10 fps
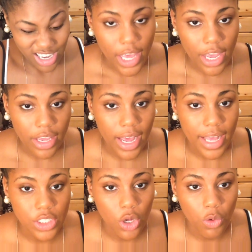There you
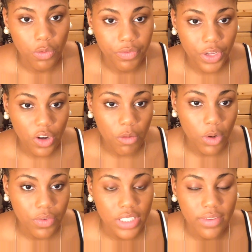guys, so review on
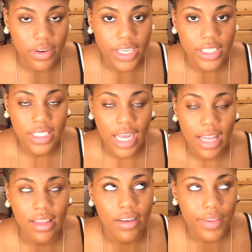both of these foundations. I
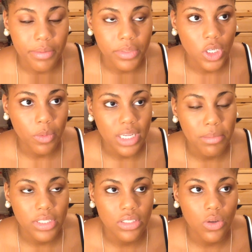love them so much. I'm
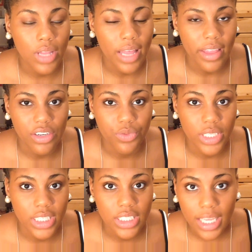just so glad that they're
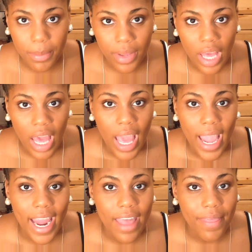really cheap.
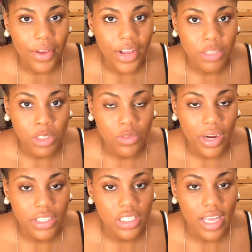And thank you guys so much for
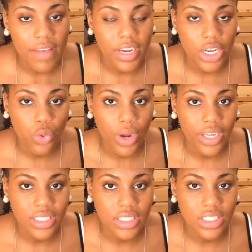watching. If you have any
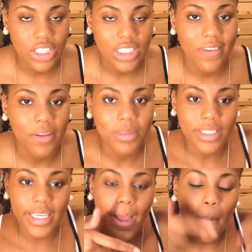questions, just leave them
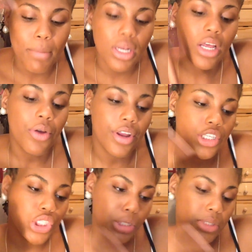down below in the
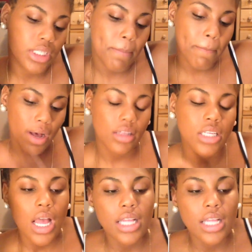description box.